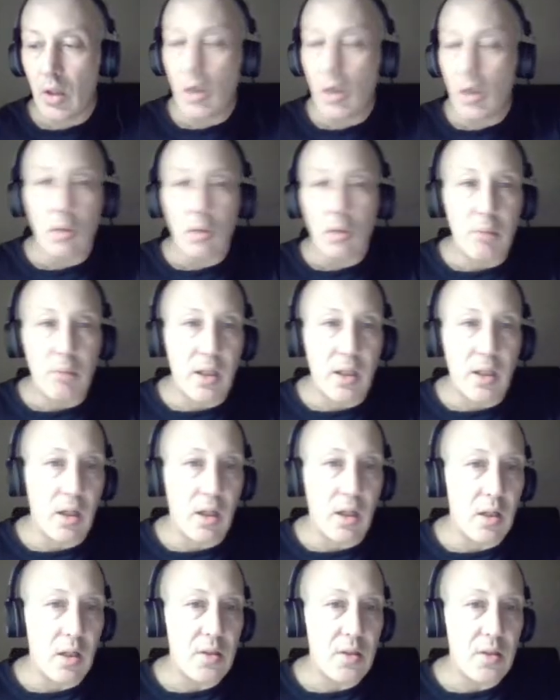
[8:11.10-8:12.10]

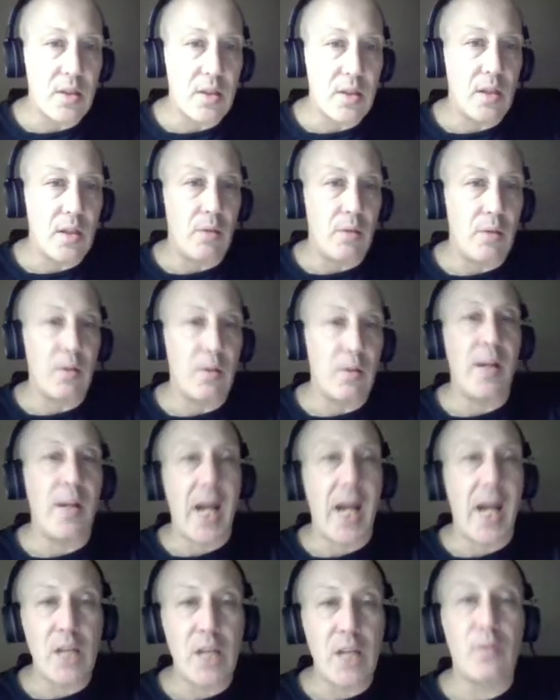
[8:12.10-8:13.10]
because
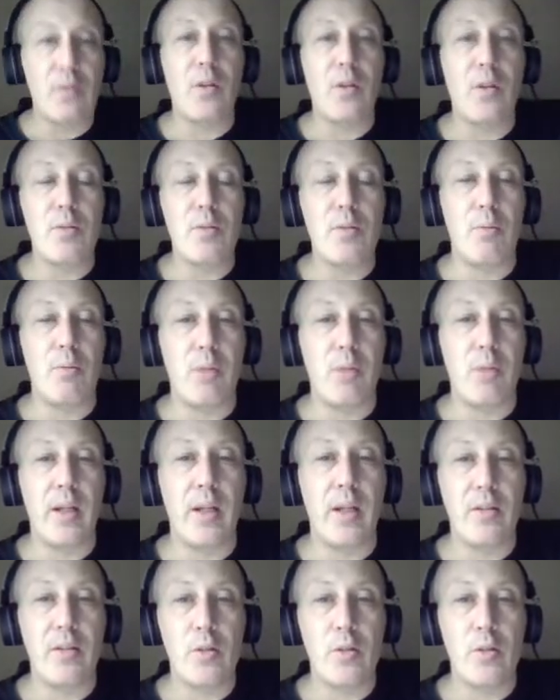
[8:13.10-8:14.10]
Nashville has been
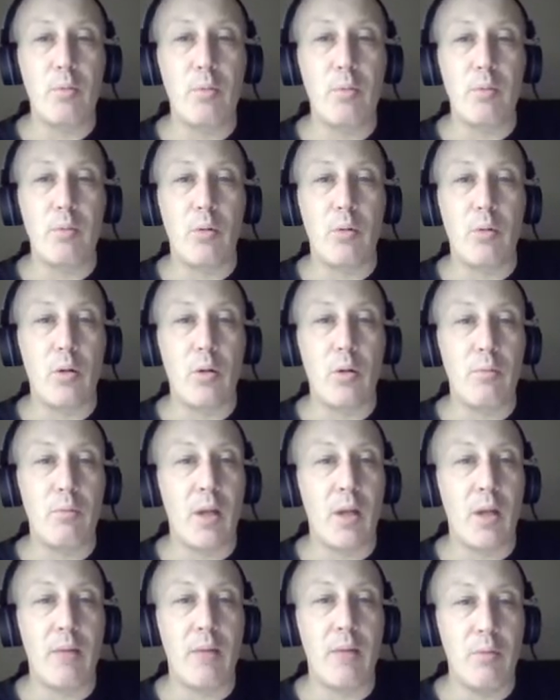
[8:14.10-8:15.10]
playing super poor.
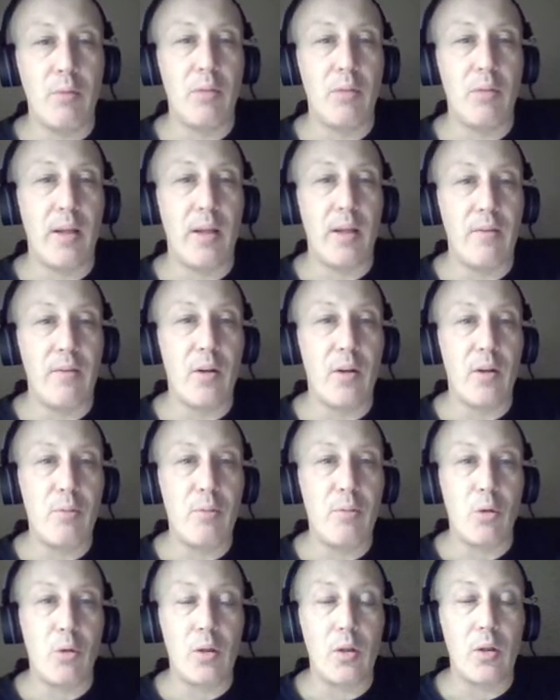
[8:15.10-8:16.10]
I've been playing very
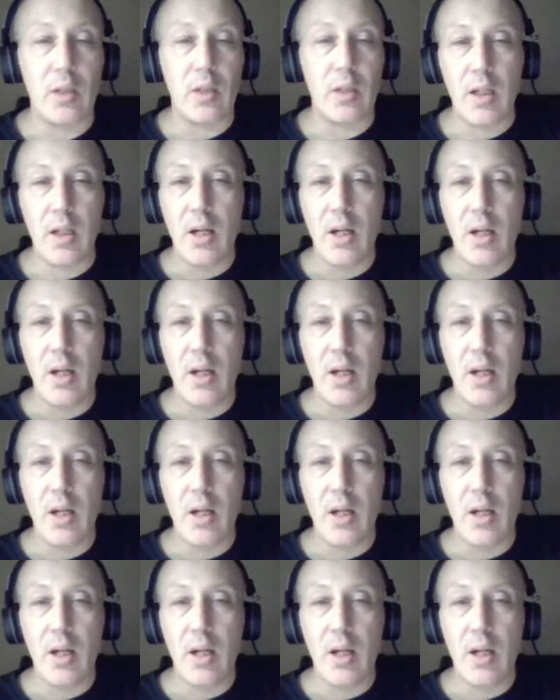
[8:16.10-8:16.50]
poorly.